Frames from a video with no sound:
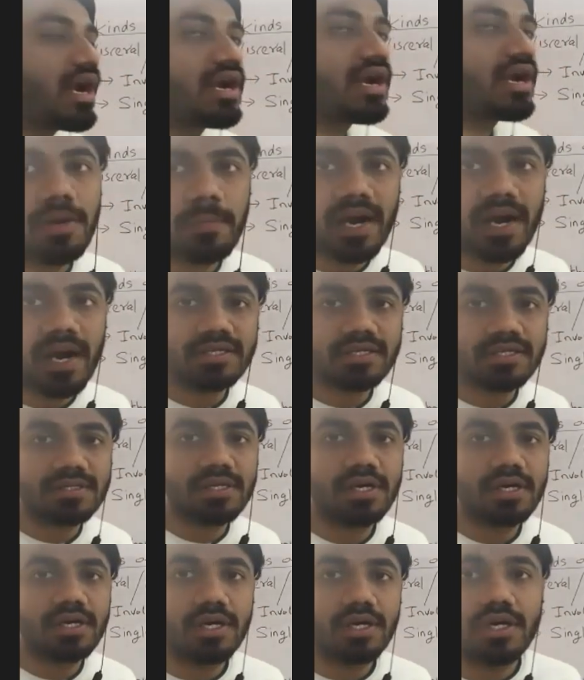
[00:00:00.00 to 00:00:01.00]
striated
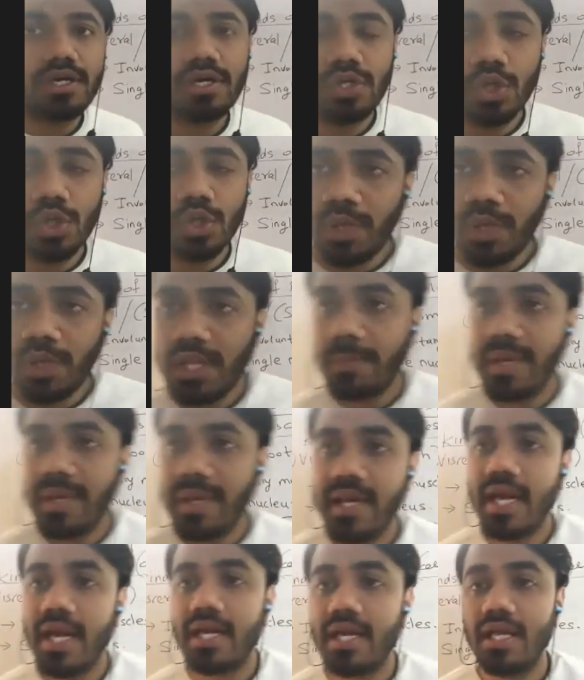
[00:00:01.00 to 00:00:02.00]
bands. You will
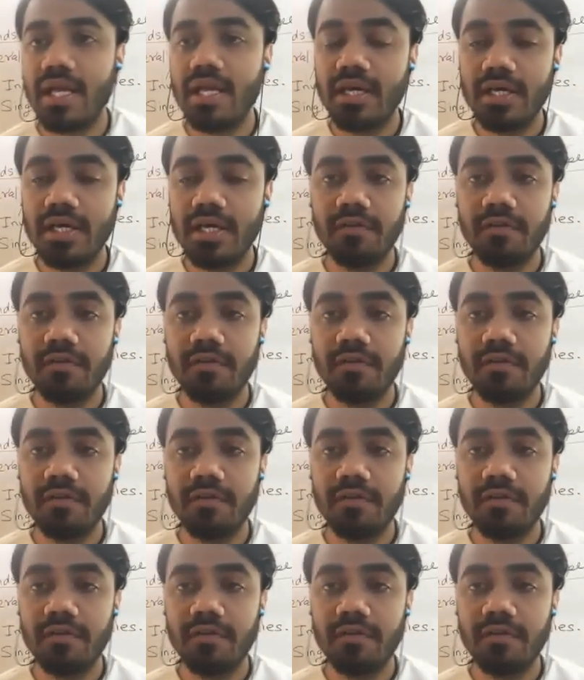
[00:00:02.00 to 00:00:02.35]
be getting